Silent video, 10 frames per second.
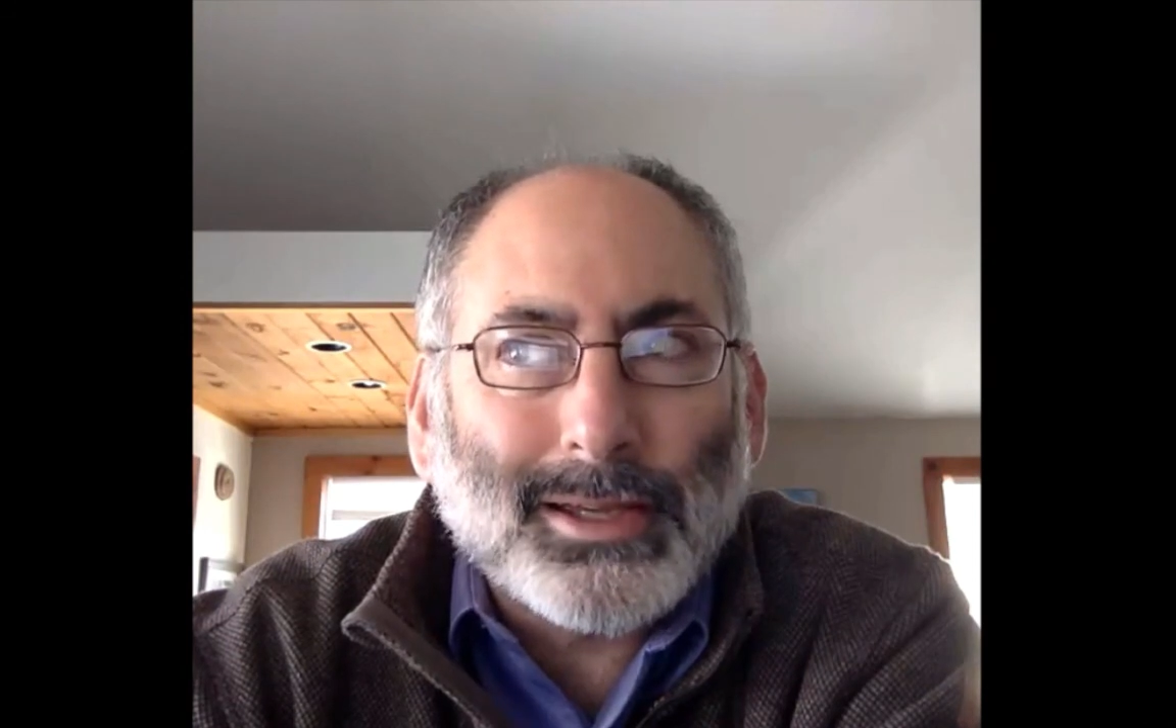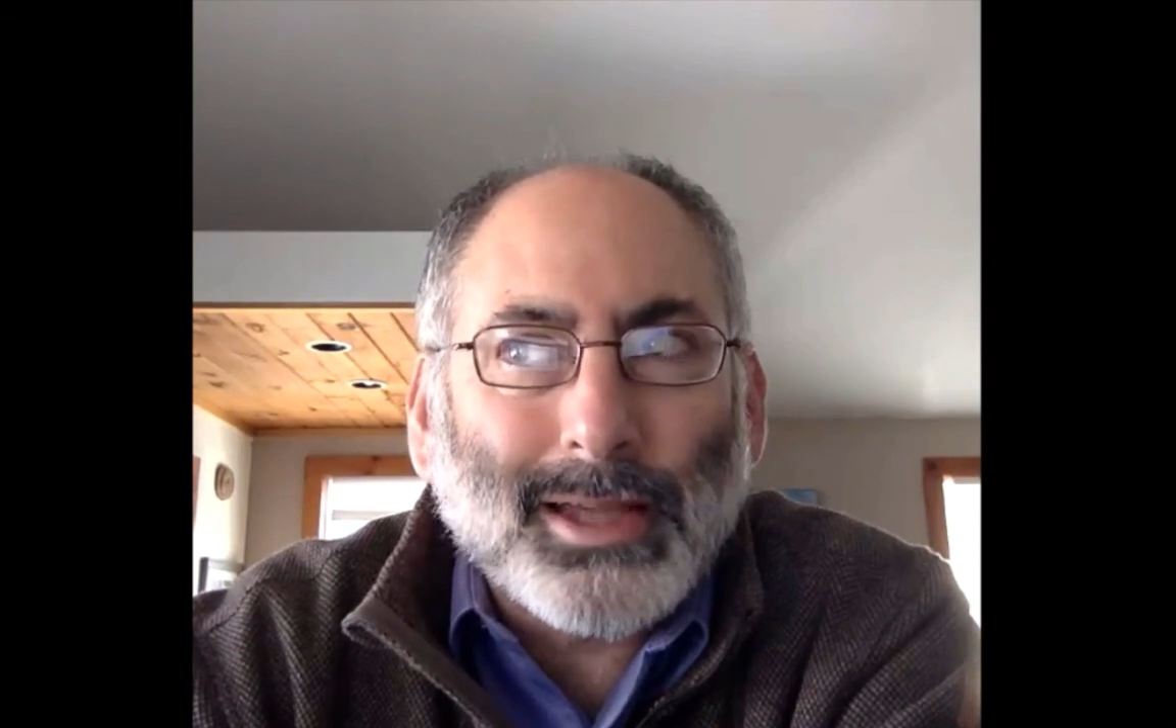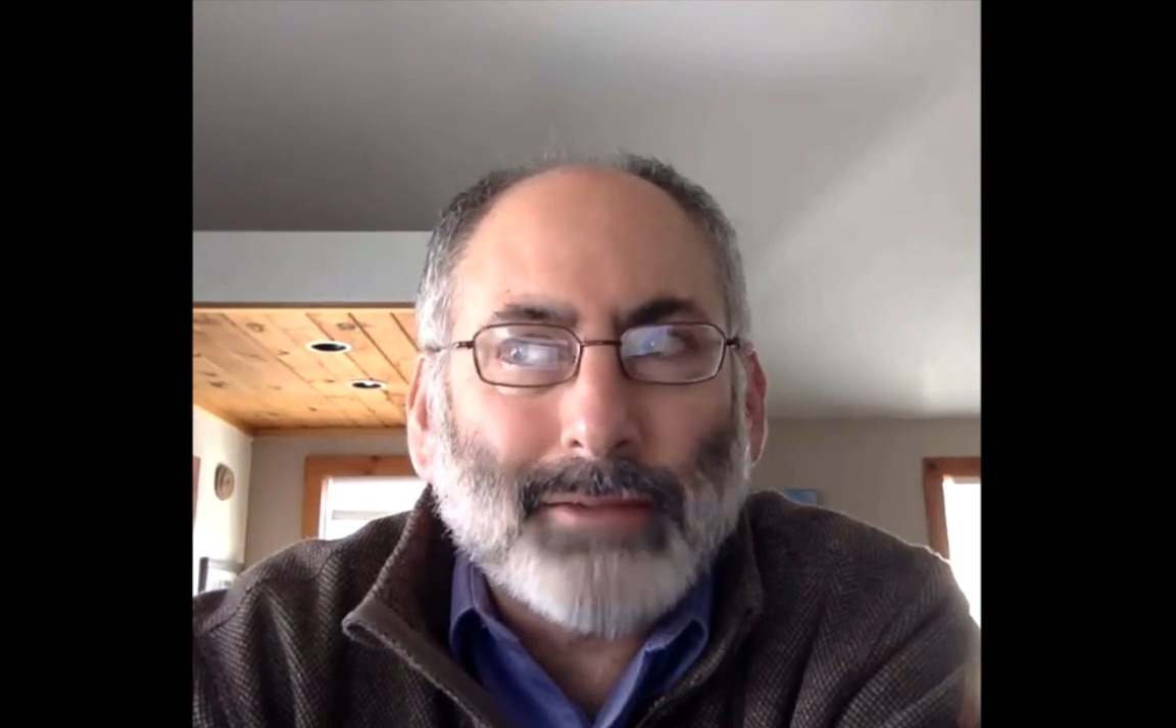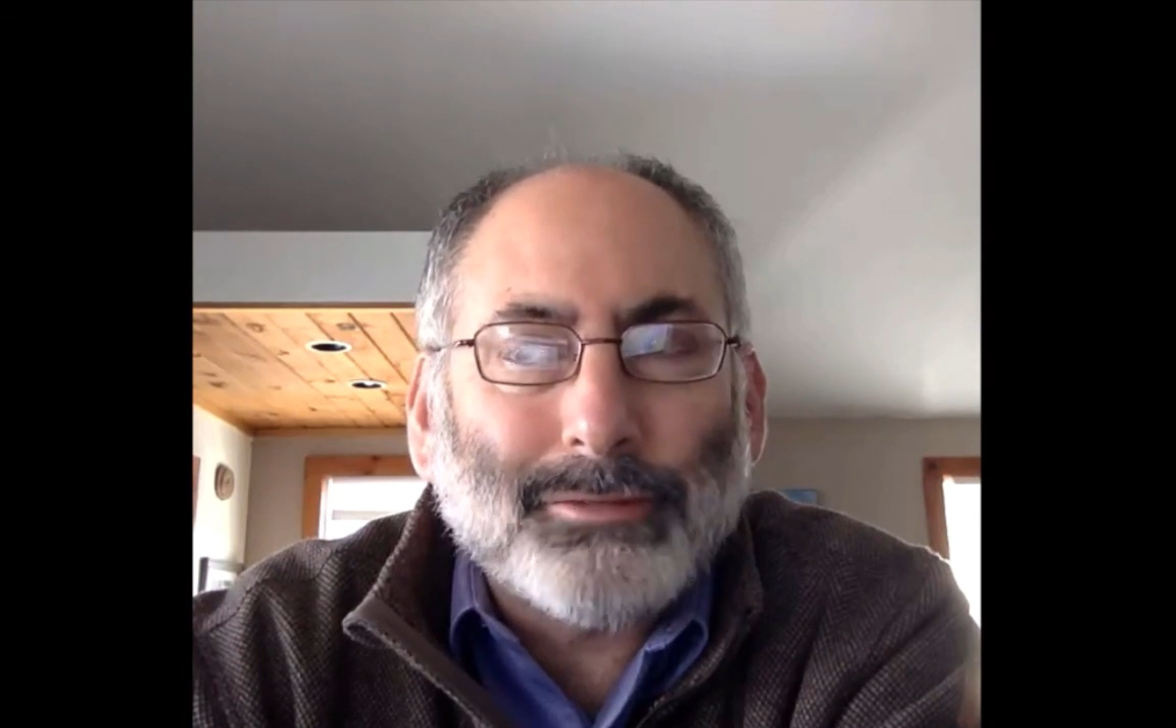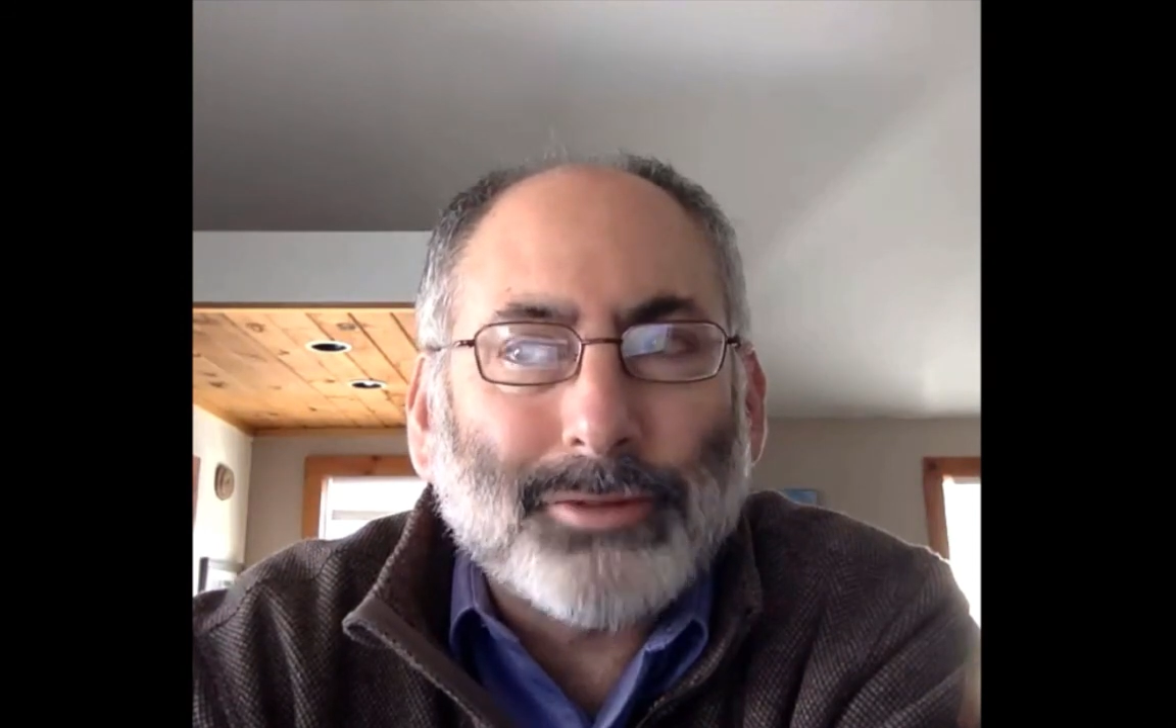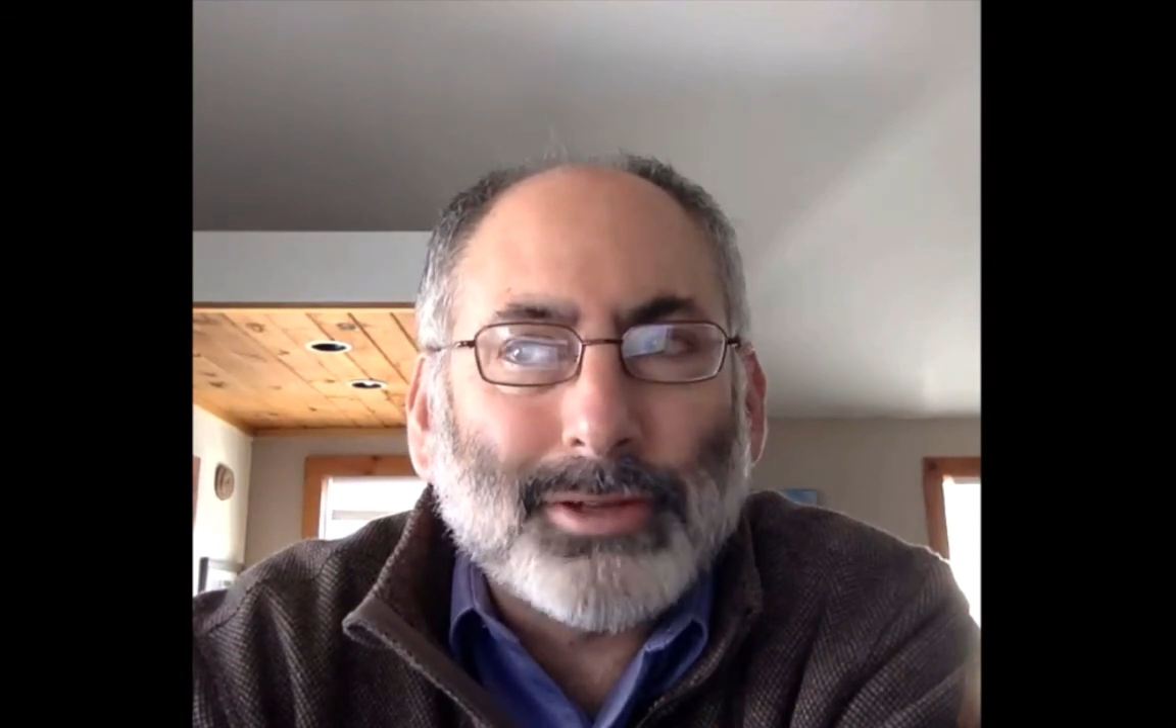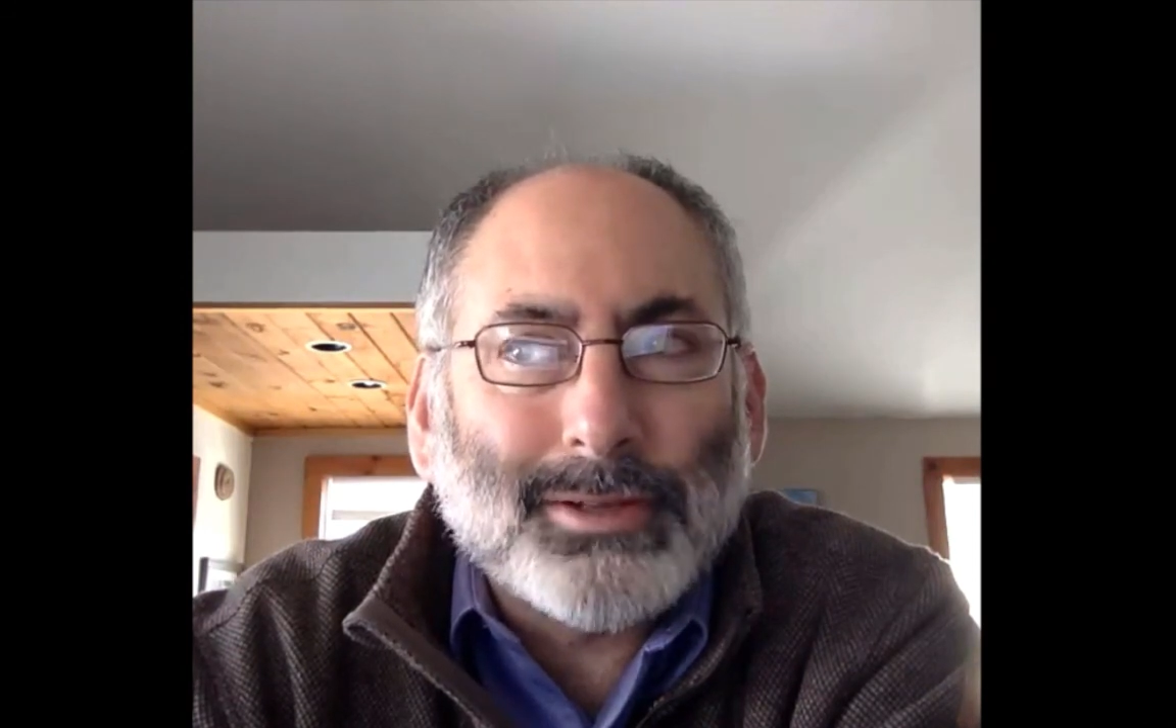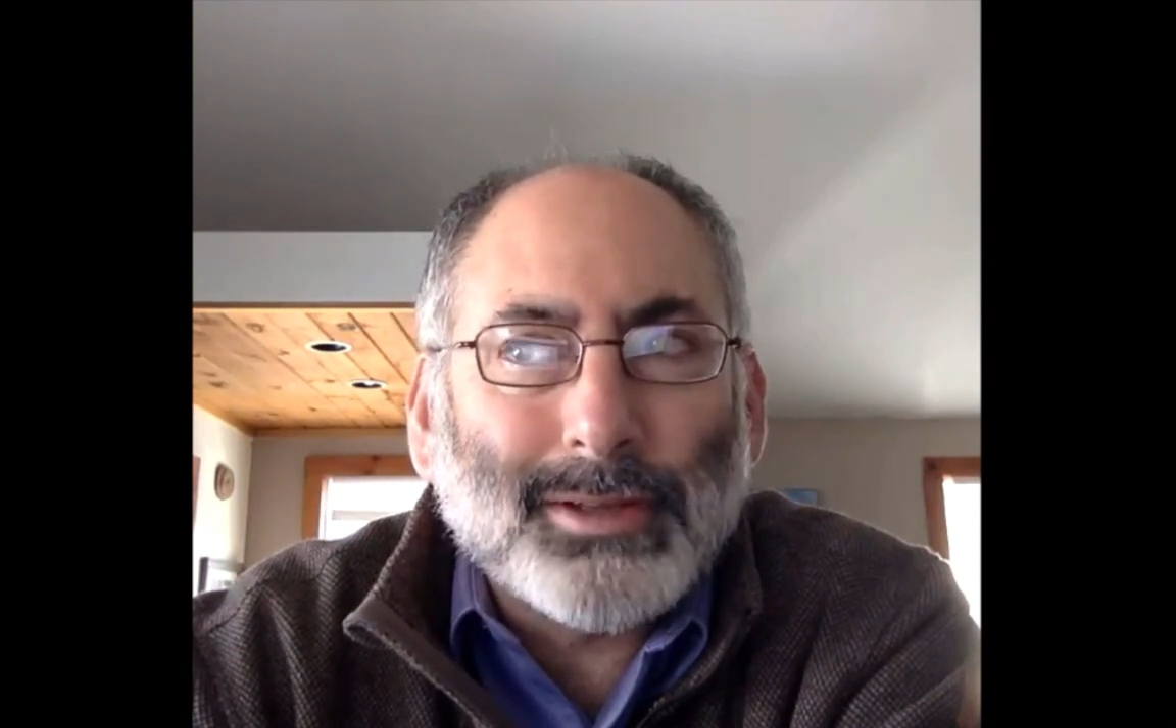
have fun,